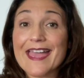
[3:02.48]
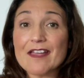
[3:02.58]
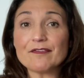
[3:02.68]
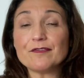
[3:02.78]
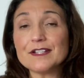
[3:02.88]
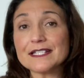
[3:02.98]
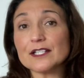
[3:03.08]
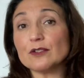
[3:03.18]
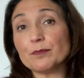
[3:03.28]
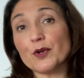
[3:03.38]
Every
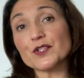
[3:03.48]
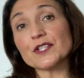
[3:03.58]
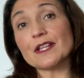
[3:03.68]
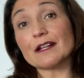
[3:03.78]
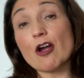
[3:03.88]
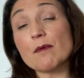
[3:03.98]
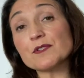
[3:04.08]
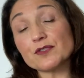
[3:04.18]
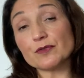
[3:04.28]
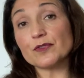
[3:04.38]
single person that
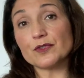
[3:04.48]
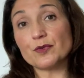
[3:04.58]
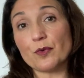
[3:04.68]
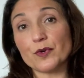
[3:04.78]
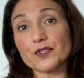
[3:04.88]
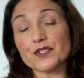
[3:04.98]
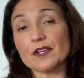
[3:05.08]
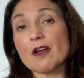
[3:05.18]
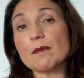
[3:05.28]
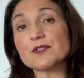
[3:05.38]
comes through the
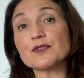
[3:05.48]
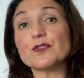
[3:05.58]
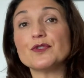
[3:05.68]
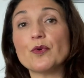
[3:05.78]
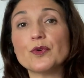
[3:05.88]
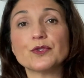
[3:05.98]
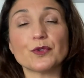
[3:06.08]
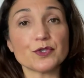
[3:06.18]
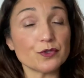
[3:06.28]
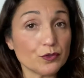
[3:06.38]
doors, comes through your
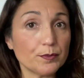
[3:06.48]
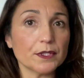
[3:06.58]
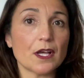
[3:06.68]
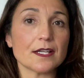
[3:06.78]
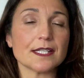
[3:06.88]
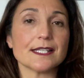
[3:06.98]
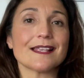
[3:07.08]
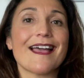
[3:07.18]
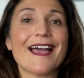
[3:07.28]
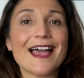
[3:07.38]
doors to do Pilates,
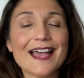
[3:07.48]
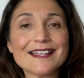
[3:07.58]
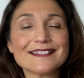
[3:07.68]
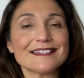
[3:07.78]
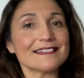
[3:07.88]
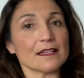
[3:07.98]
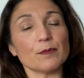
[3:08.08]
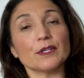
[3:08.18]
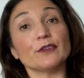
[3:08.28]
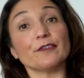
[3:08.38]
has a
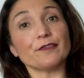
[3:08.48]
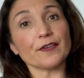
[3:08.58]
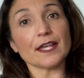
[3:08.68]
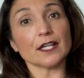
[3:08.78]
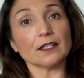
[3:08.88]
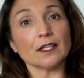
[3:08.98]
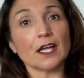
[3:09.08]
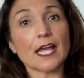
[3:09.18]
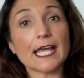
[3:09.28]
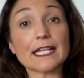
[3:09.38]
similar fear.
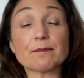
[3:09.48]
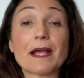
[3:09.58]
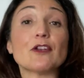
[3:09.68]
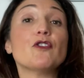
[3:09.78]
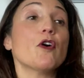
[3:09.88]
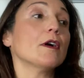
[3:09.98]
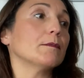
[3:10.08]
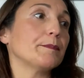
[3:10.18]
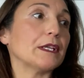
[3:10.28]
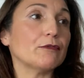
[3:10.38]
It might
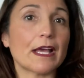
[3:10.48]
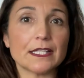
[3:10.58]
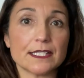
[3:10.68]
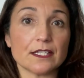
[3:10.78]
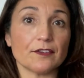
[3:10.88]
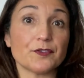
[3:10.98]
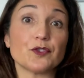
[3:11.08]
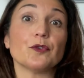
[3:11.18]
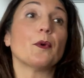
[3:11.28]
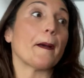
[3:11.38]
not be relative
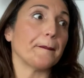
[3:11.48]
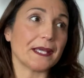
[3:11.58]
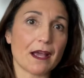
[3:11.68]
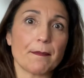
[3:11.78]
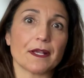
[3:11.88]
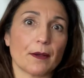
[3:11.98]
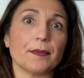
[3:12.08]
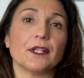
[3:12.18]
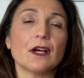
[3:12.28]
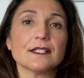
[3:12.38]
to becoming a
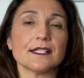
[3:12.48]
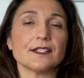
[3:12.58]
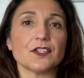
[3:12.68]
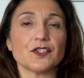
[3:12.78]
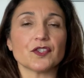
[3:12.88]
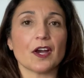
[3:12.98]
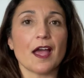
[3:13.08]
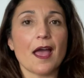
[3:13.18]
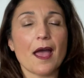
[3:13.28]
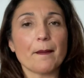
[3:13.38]
Pilates teacher,
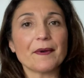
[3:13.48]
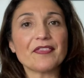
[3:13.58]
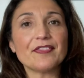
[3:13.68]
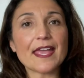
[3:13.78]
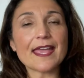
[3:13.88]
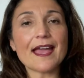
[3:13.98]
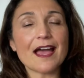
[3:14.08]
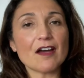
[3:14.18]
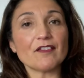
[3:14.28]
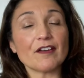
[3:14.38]
but they
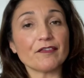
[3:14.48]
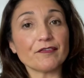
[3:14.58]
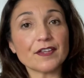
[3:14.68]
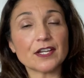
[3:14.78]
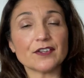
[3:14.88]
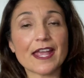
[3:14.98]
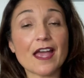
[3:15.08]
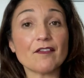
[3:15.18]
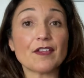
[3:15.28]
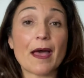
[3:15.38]
have a fear, they
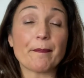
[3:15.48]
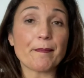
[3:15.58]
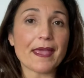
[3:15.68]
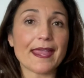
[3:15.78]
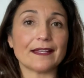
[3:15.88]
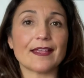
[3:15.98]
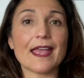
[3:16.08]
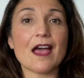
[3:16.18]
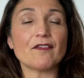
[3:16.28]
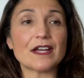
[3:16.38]
have a pain,
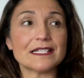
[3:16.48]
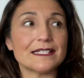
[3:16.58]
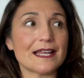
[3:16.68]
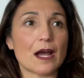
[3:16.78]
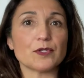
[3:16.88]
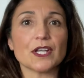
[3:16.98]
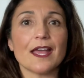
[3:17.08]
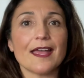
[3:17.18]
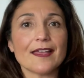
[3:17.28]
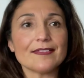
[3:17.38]
they have a doubt,
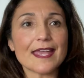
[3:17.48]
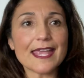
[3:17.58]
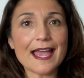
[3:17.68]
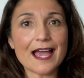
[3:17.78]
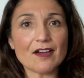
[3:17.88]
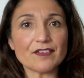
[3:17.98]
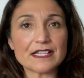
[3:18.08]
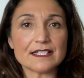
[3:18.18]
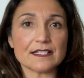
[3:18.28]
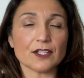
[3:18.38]
they
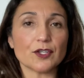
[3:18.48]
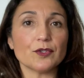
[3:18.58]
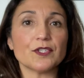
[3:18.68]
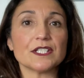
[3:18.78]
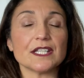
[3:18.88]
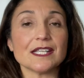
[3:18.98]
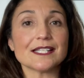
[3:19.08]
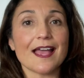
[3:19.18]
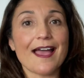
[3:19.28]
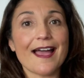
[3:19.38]
have
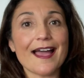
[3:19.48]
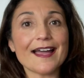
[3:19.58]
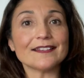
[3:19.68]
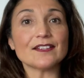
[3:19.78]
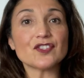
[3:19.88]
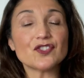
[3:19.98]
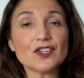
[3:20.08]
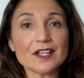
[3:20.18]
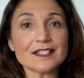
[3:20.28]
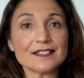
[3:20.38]
insecurities. And
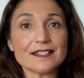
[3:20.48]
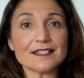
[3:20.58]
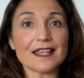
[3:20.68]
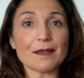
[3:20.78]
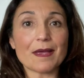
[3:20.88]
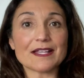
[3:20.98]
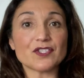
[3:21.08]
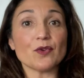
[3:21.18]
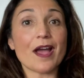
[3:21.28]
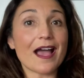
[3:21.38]
just the same
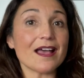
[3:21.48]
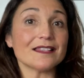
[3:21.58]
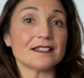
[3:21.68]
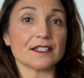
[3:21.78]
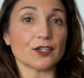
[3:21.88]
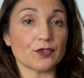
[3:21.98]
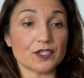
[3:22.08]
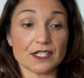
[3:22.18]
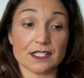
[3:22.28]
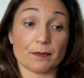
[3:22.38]
as you had
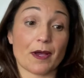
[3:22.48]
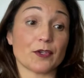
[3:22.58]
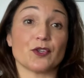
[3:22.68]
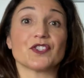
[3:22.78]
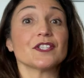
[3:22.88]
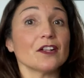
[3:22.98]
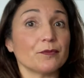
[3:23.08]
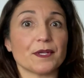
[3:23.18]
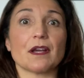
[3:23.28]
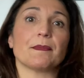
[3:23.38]
insecurities about
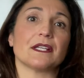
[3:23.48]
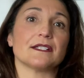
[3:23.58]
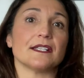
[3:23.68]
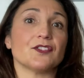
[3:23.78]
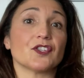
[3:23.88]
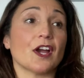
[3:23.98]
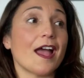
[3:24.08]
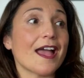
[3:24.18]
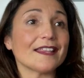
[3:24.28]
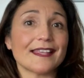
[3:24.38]
yourself becoming a teacher,
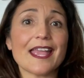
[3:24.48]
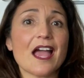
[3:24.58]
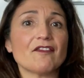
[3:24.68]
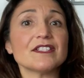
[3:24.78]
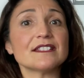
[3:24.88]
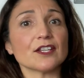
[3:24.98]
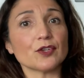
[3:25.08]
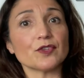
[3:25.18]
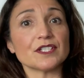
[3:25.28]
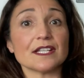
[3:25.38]
they have
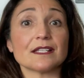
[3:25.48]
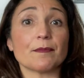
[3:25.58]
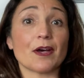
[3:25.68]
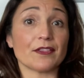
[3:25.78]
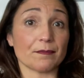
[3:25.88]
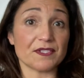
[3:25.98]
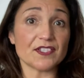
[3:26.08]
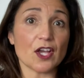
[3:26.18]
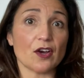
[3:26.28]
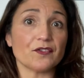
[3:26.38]
insecurities about
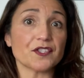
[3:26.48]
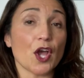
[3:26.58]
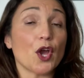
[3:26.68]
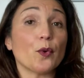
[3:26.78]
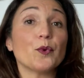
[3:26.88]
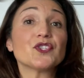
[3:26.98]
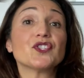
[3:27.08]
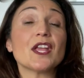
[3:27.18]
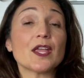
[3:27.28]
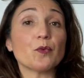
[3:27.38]
themselves,
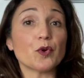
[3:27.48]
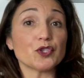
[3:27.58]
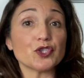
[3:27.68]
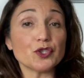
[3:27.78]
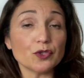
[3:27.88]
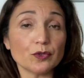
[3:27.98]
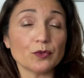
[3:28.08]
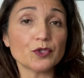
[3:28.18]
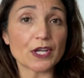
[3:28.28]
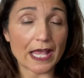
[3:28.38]
which they want
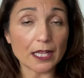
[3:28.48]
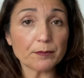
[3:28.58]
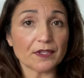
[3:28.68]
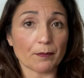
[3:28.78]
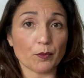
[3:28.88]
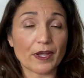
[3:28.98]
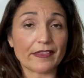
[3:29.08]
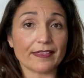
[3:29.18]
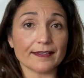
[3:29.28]
you to help them with.